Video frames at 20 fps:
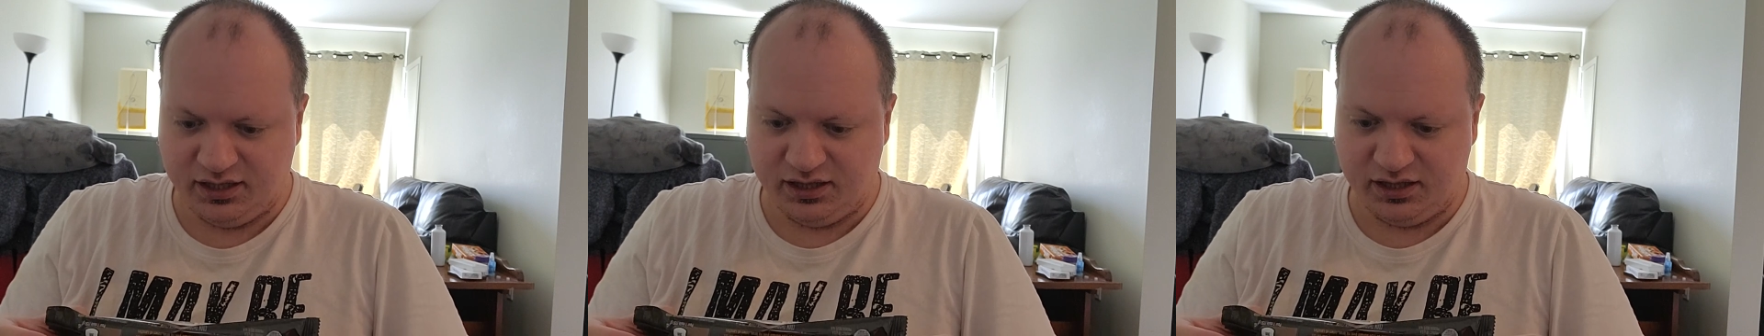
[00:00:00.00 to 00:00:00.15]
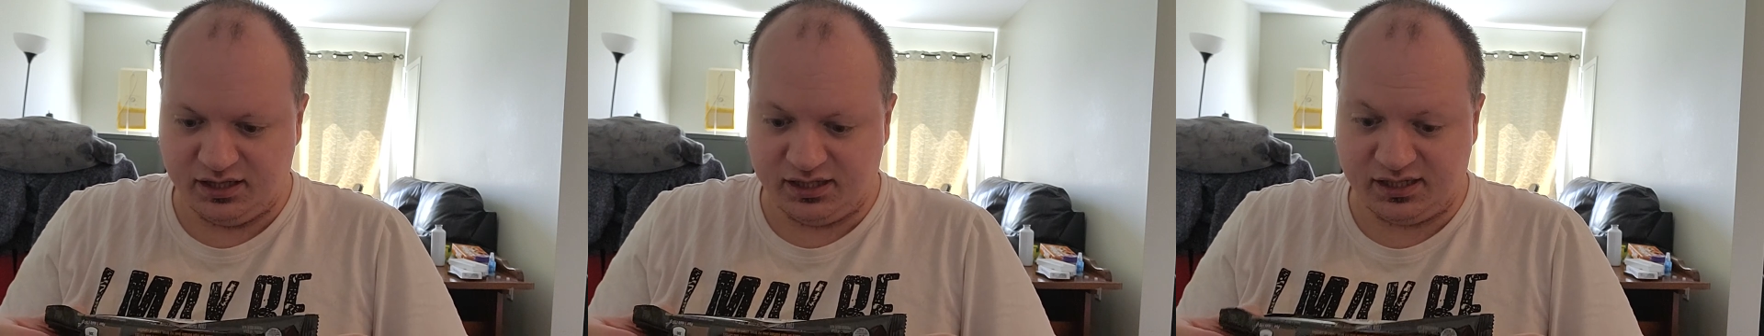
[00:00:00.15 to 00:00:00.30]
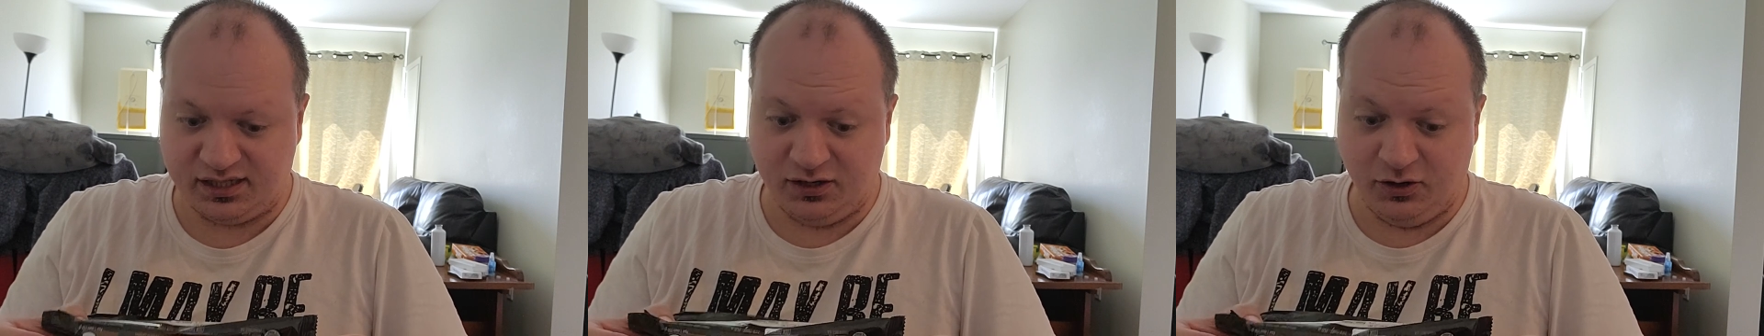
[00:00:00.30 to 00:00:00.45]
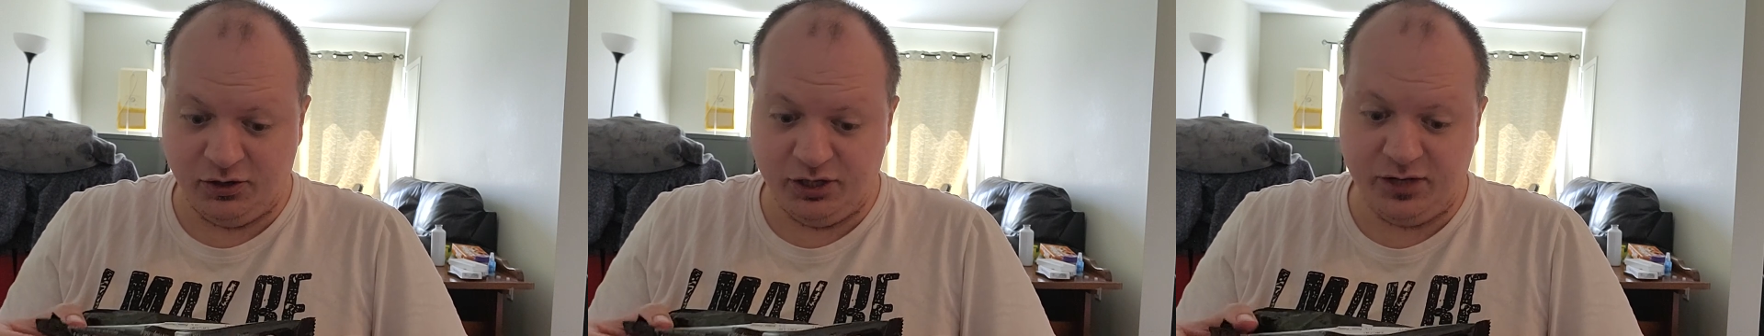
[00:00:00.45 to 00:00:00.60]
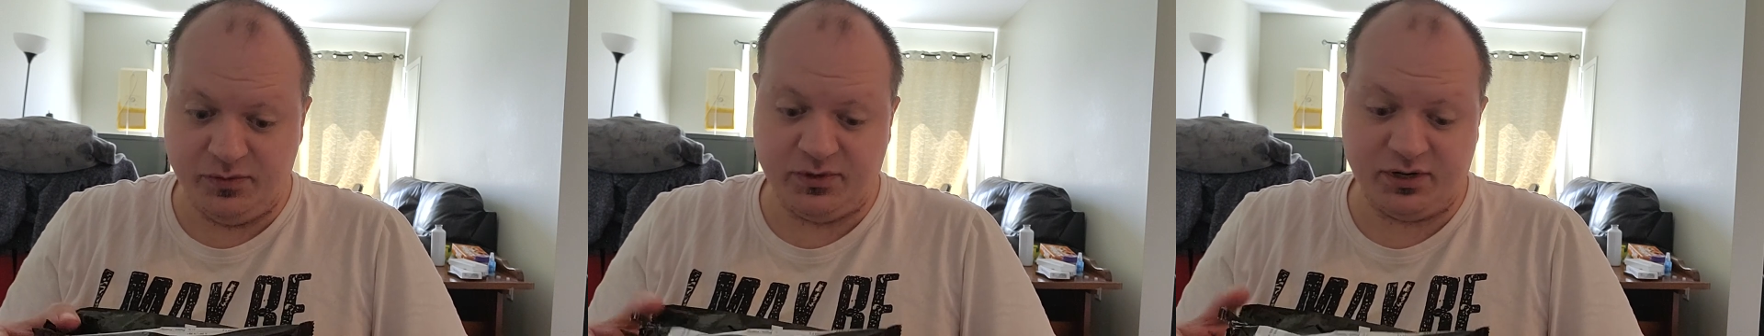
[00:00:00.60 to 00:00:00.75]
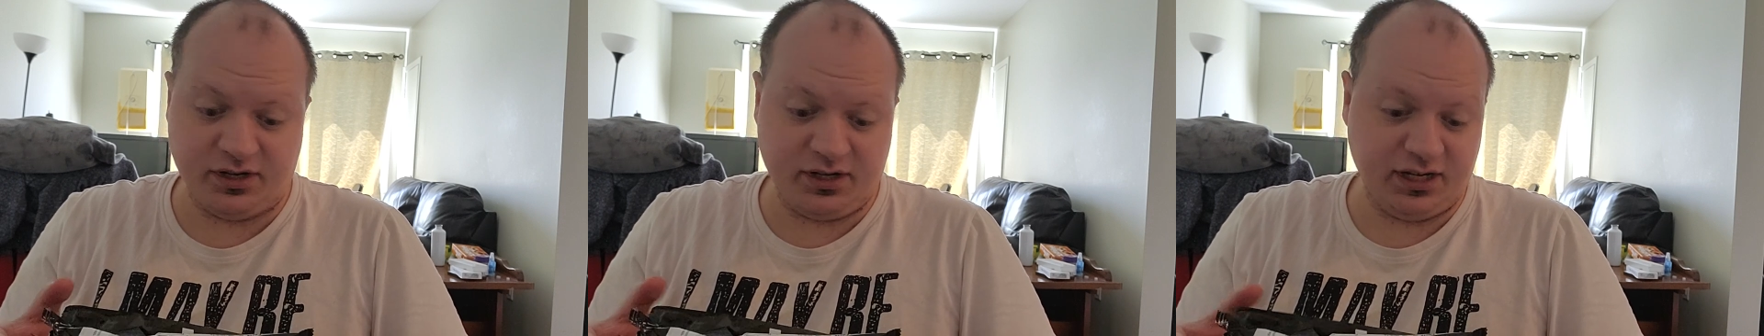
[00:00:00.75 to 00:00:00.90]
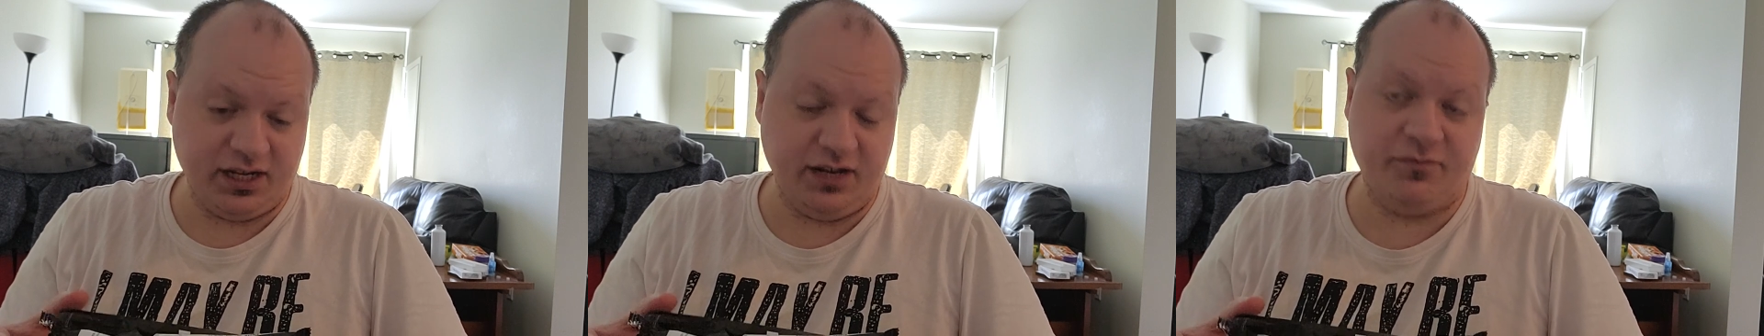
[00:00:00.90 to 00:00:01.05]
the sodium
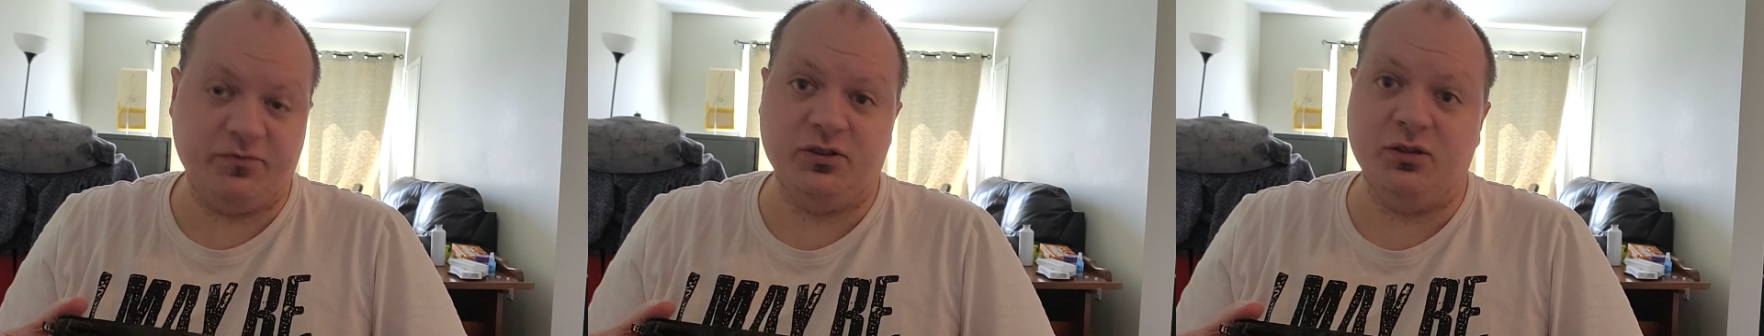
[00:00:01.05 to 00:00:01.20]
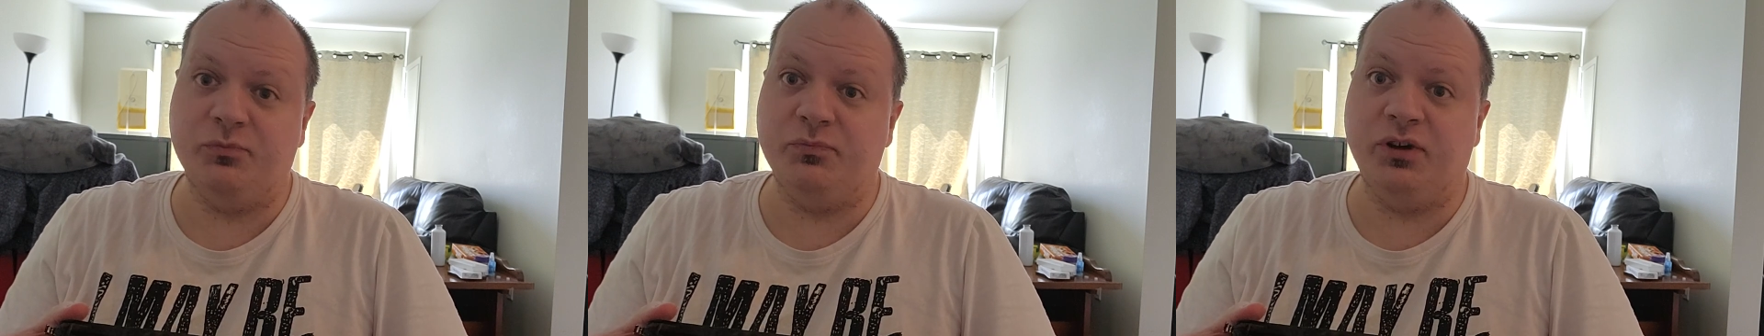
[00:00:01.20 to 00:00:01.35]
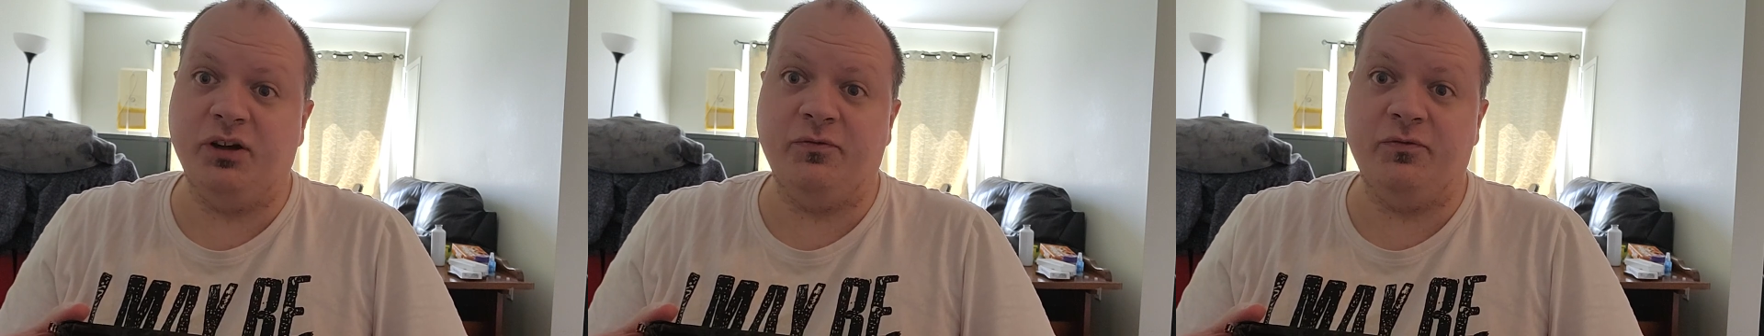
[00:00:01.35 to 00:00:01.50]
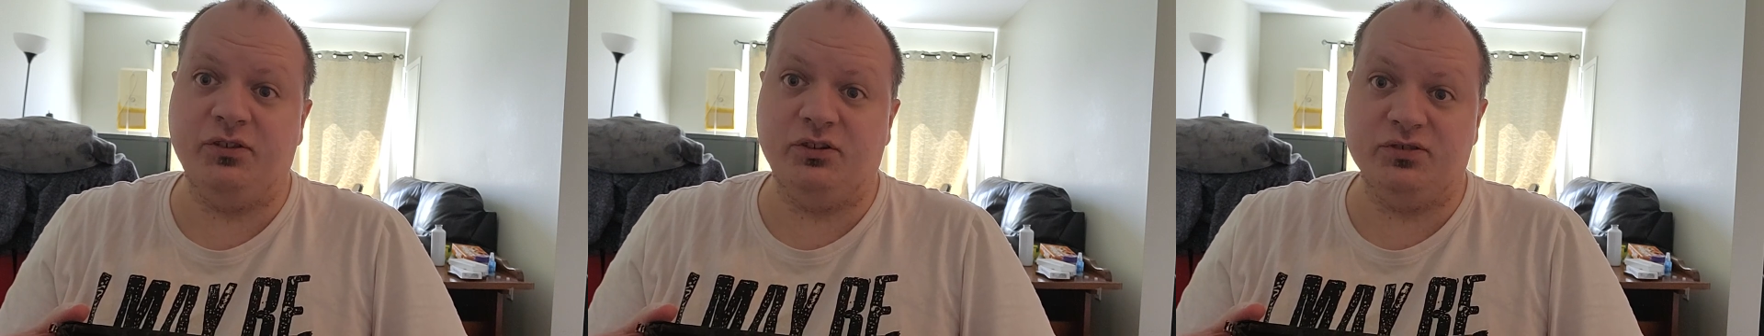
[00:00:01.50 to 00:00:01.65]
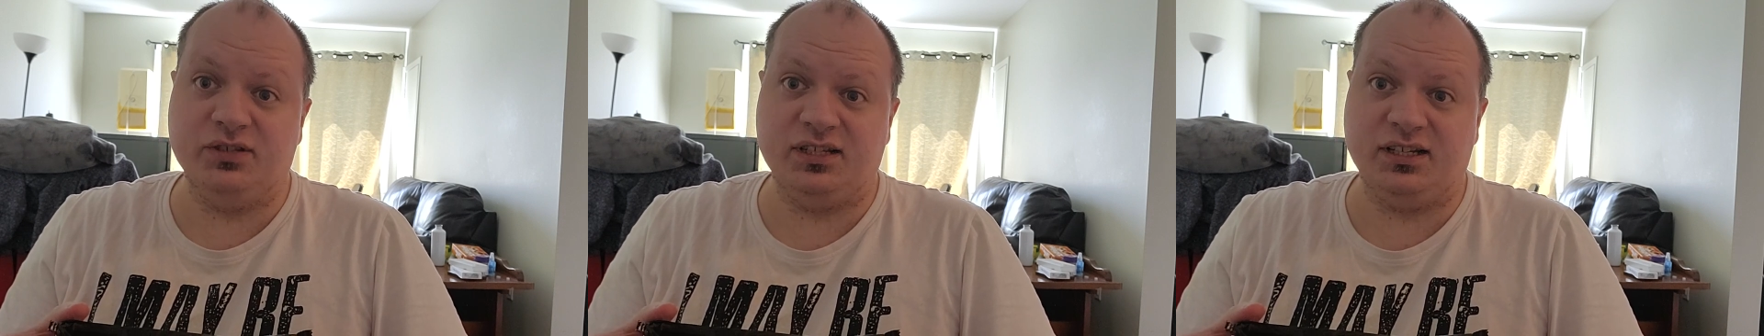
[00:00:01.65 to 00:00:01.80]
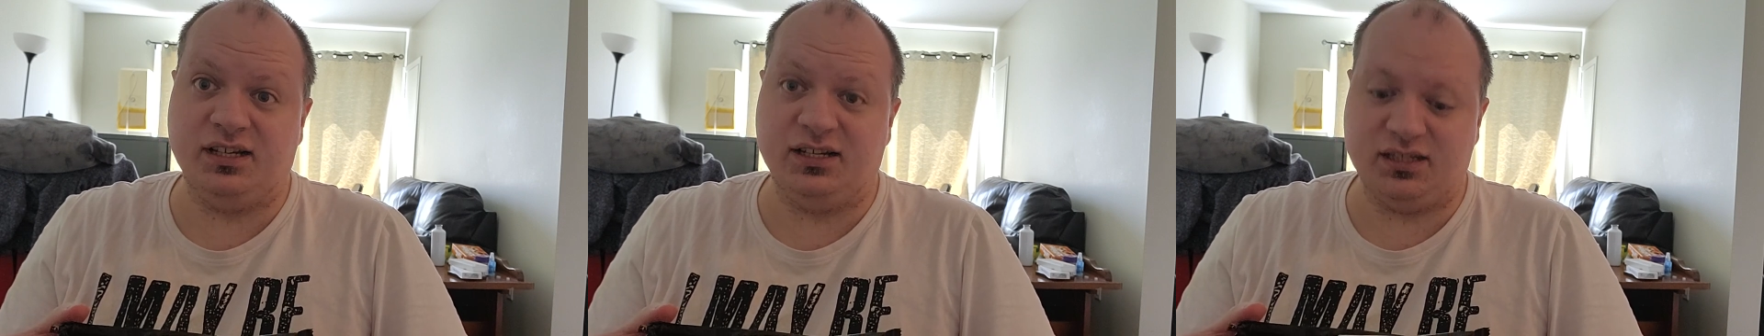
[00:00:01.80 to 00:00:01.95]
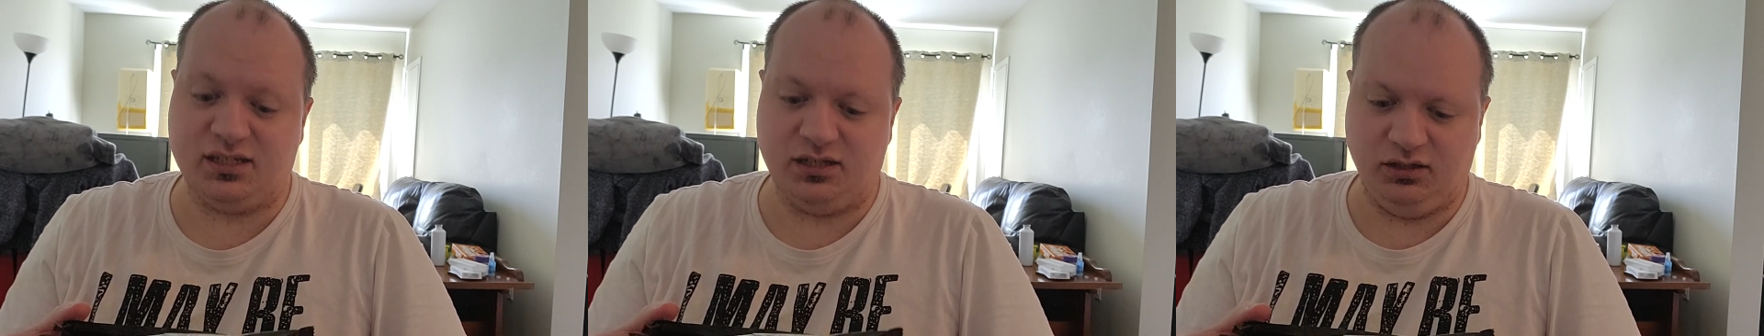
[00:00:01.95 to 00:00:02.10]
you're going to get from the buffalo sauce